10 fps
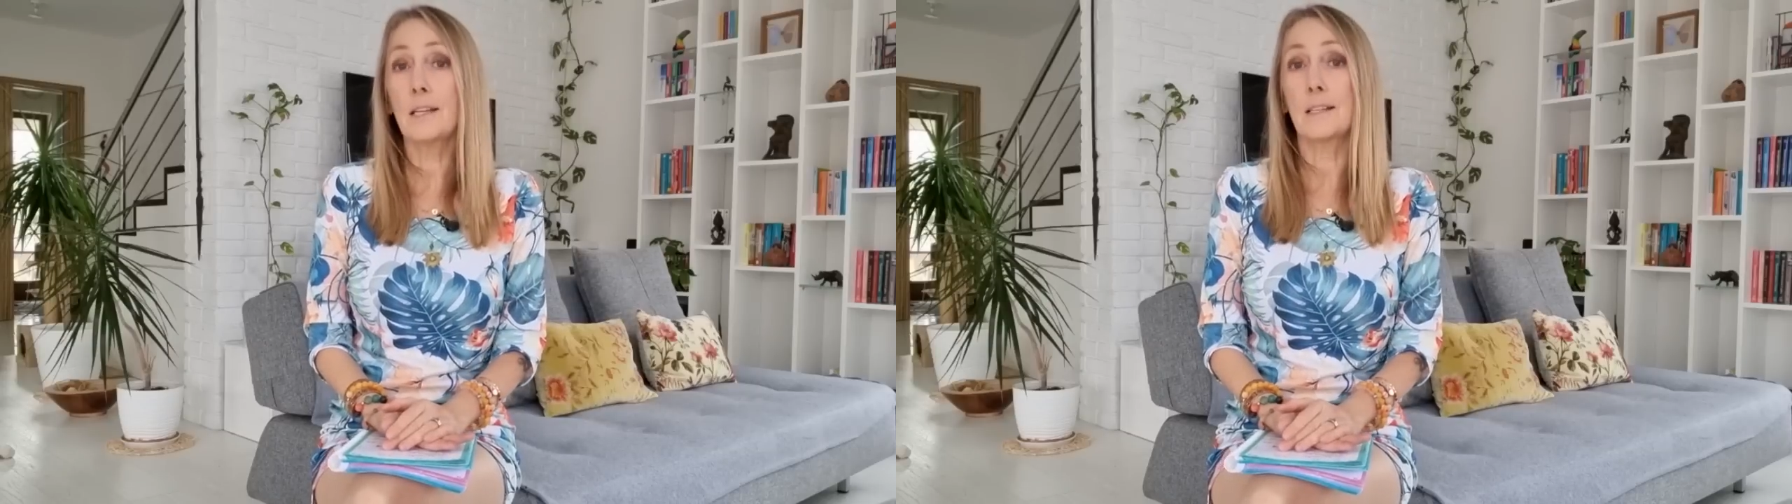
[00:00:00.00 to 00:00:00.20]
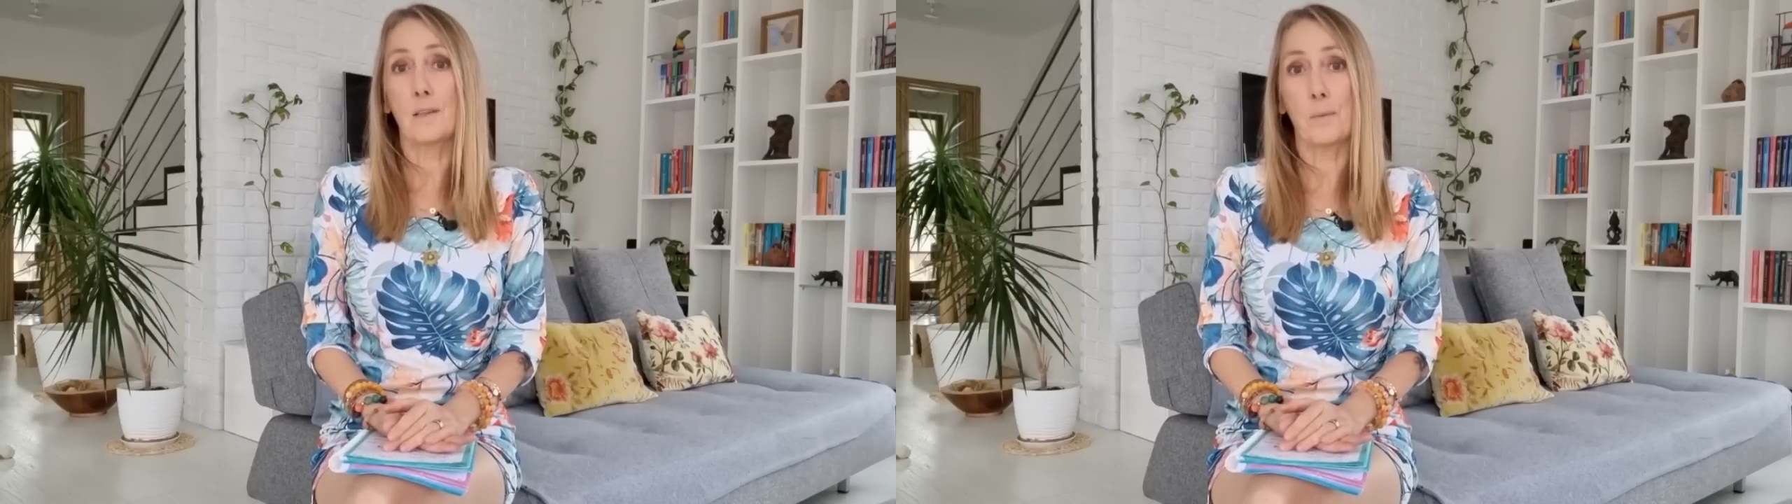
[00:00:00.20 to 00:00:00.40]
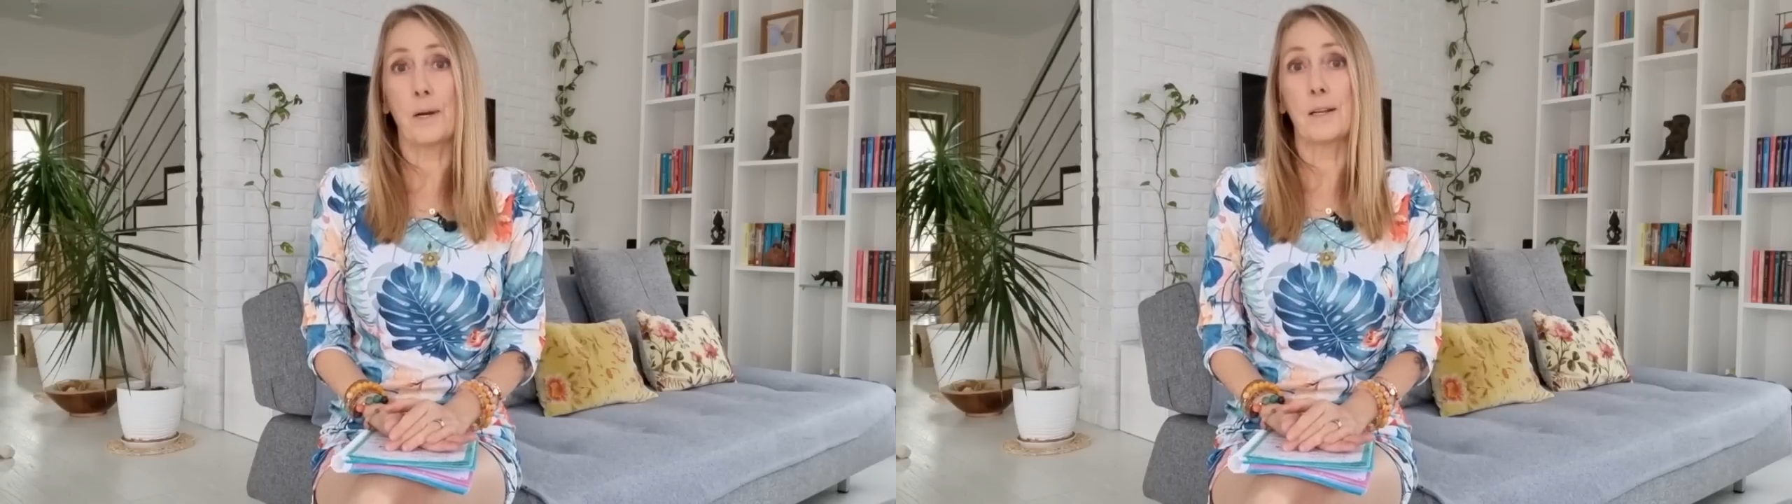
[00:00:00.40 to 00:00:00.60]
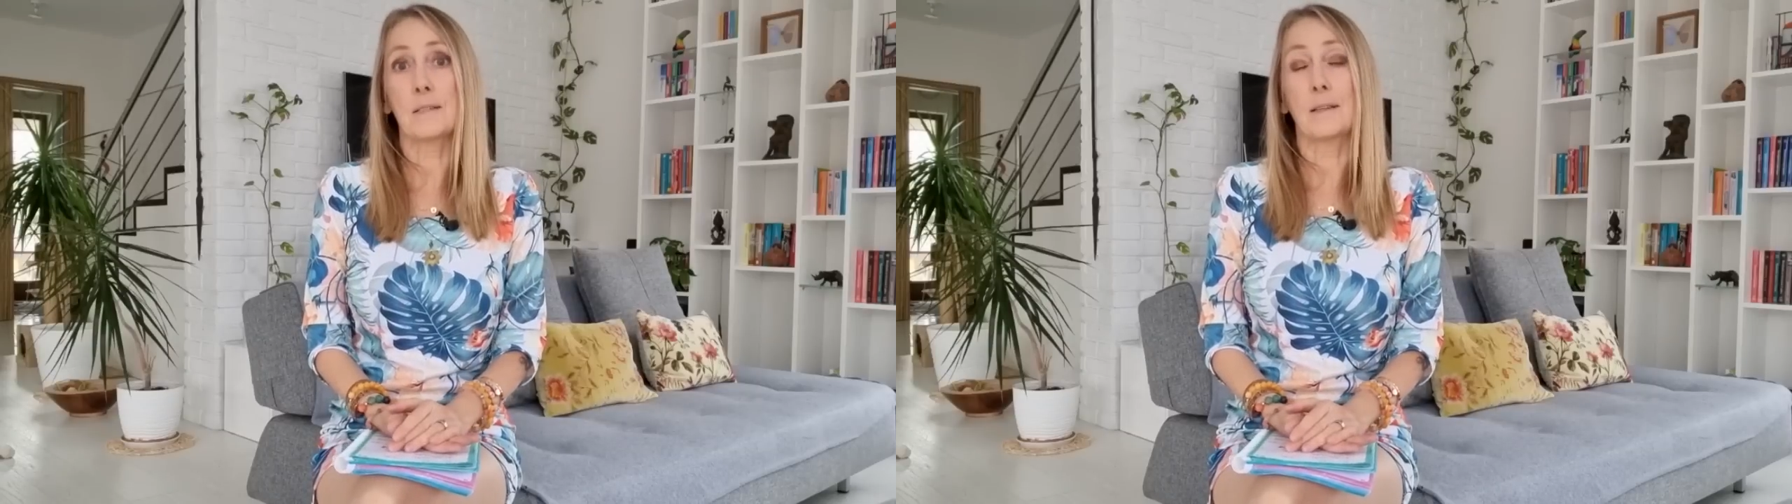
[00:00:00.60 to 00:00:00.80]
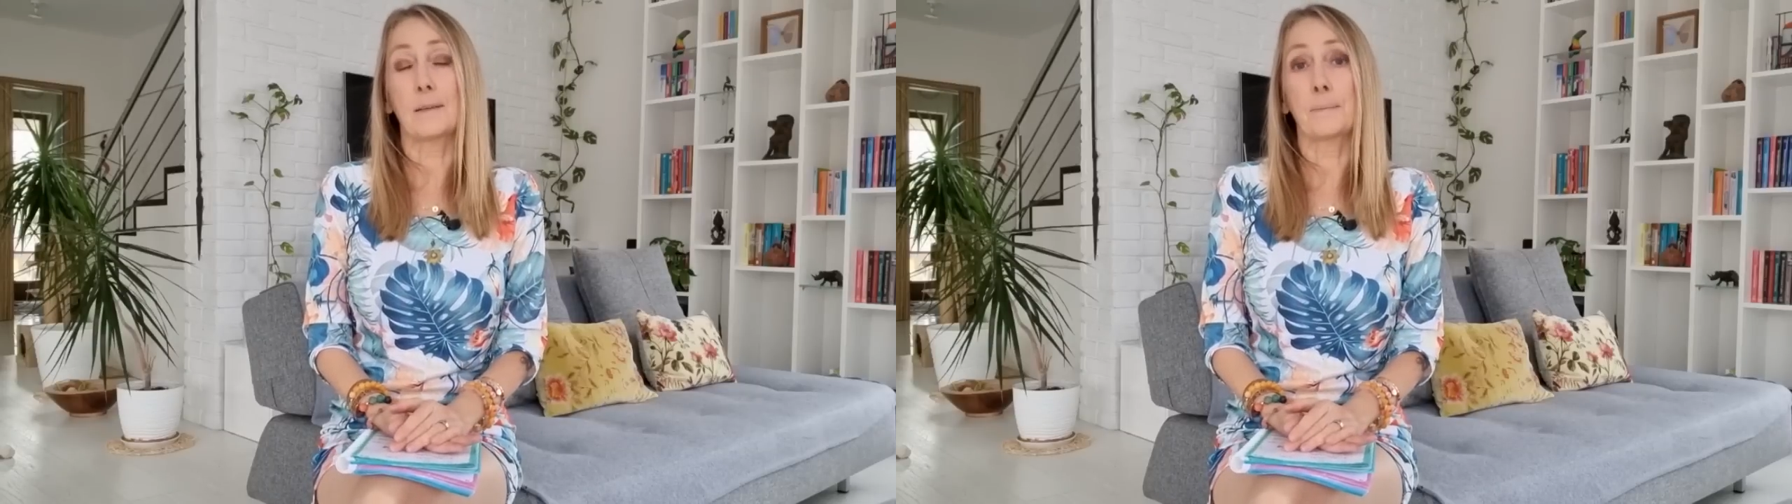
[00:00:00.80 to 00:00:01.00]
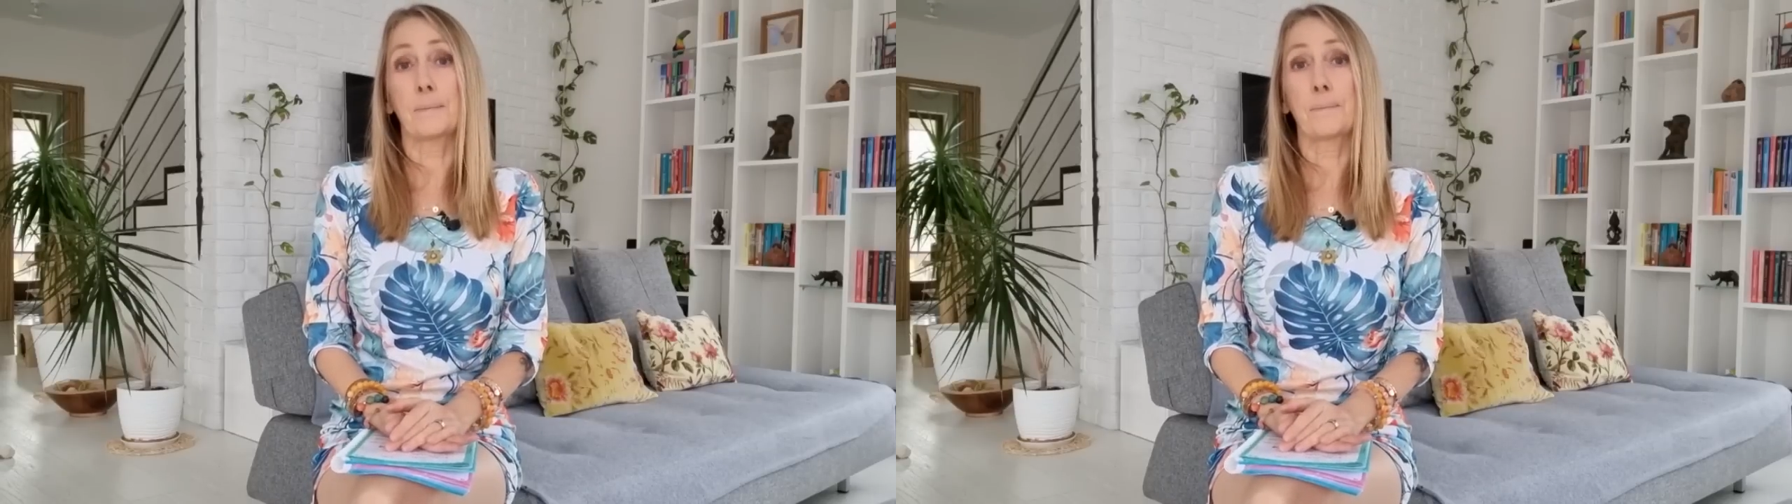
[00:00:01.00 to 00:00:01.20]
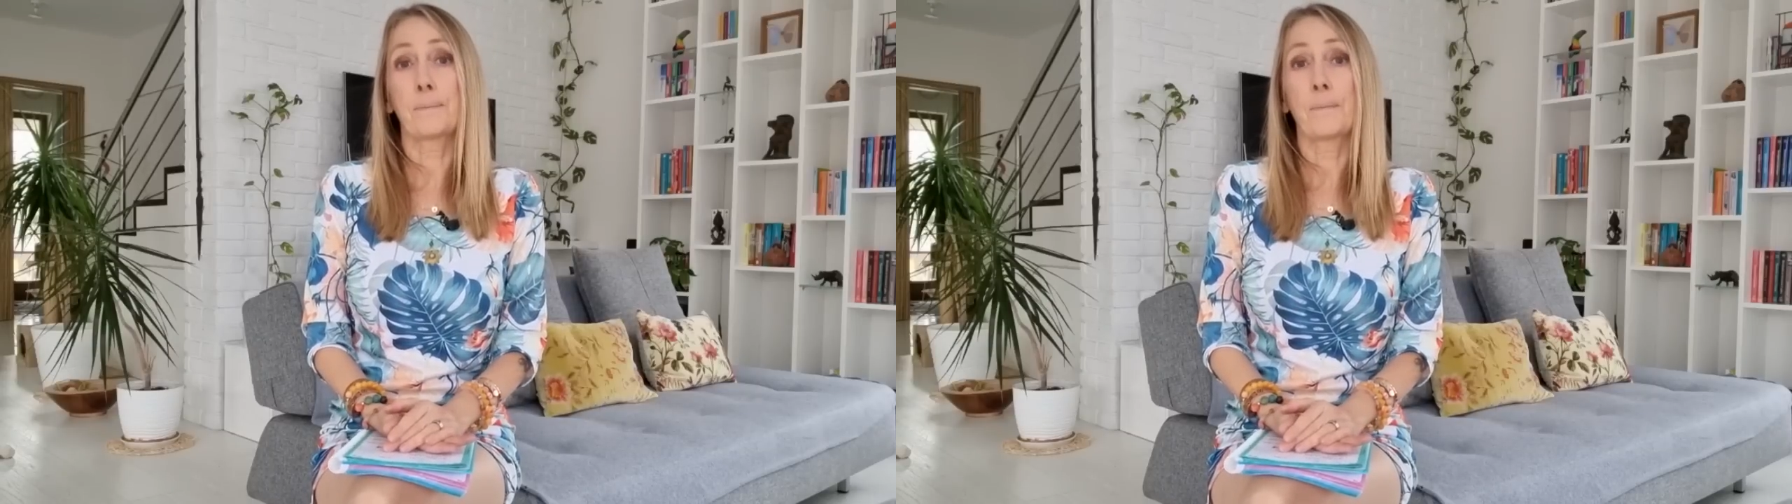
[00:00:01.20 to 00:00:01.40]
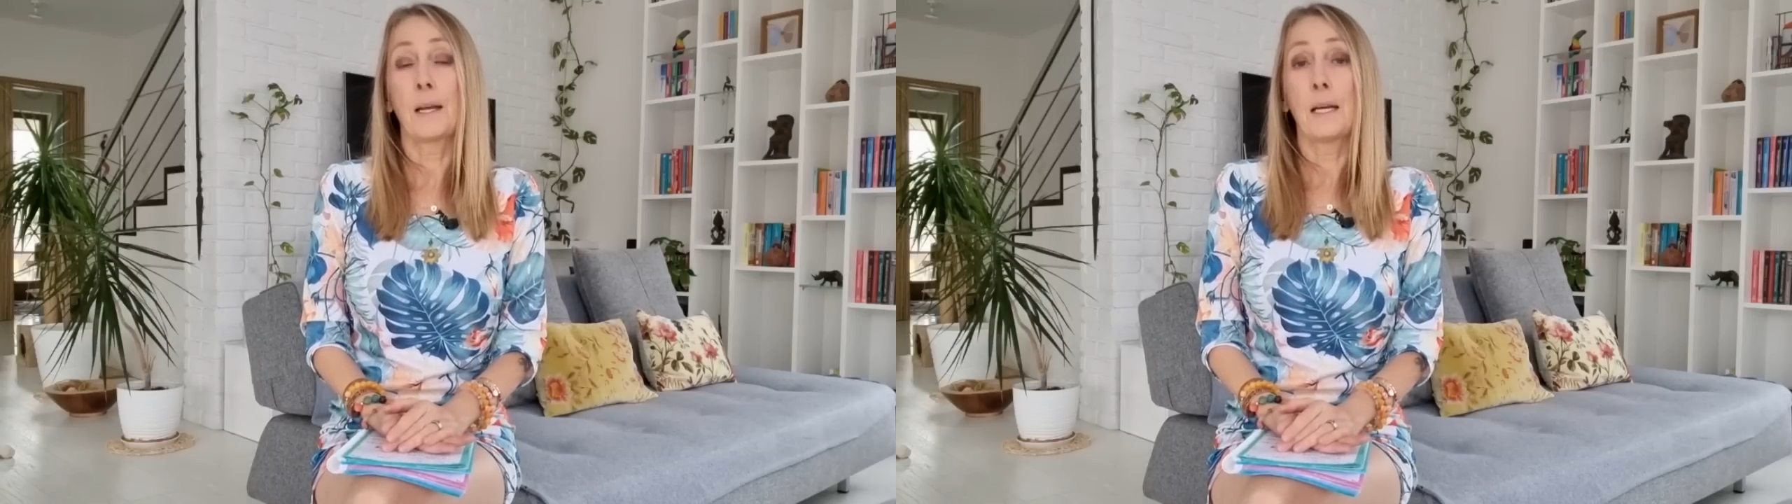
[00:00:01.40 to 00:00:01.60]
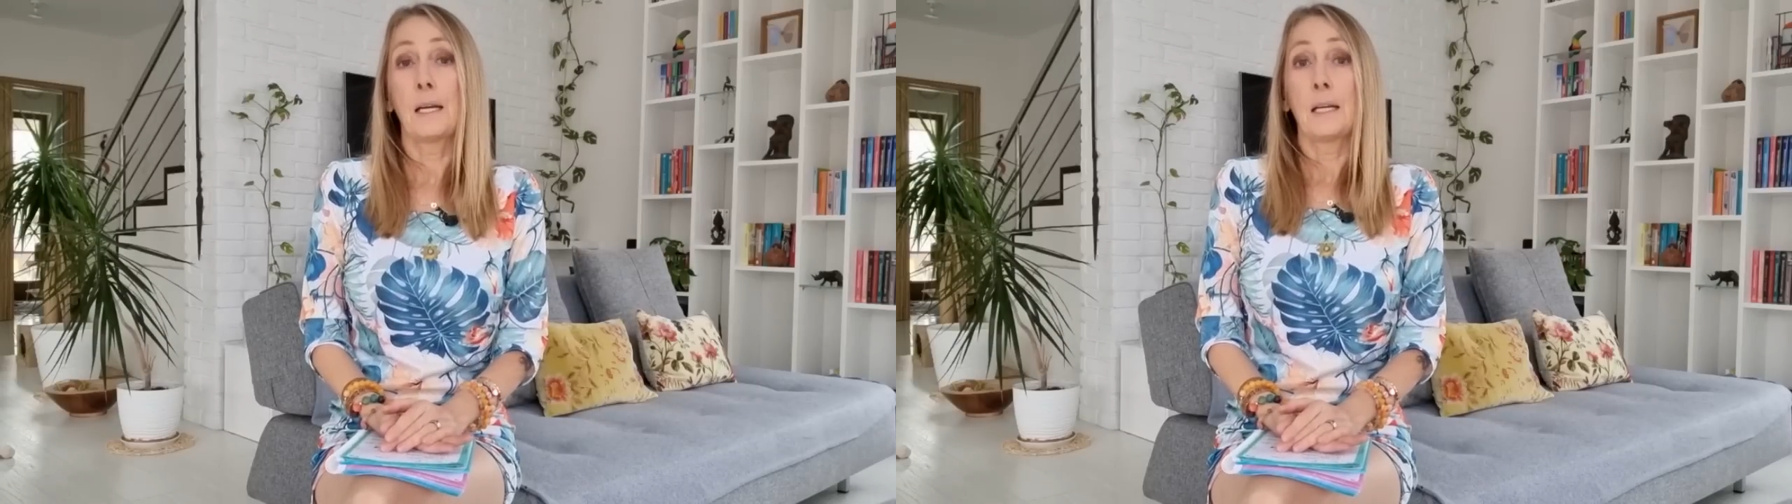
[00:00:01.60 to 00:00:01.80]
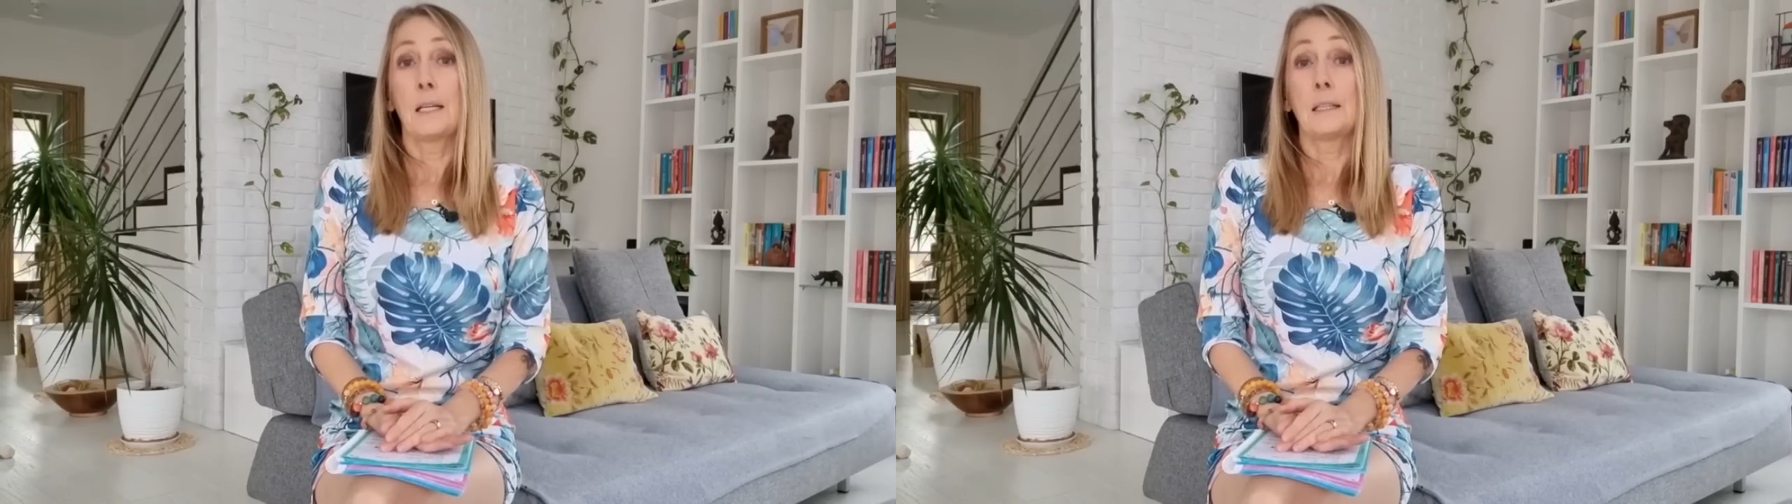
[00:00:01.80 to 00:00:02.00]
and recover from depression.